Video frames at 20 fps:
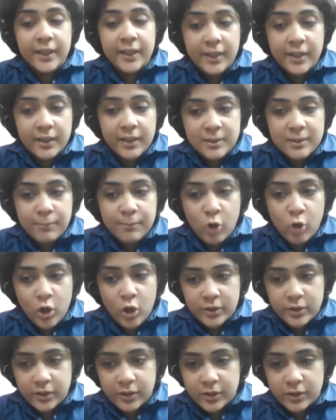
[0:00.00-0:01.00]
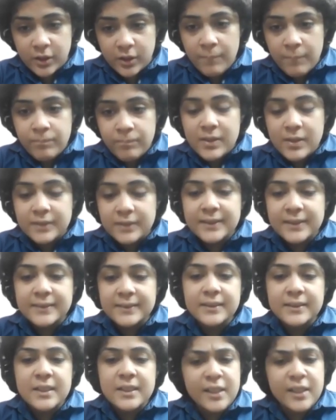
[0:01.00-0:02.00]
the Indian subcontinent
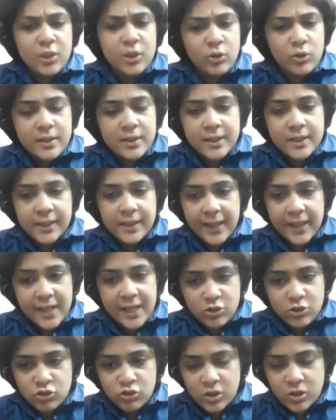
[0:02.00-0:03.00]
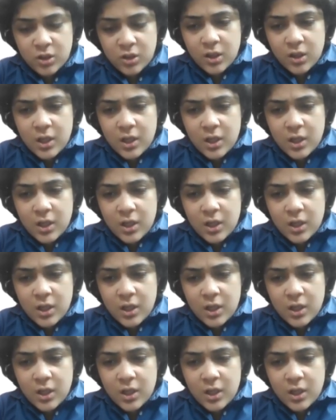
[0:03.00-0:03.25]
since the Neolithic age.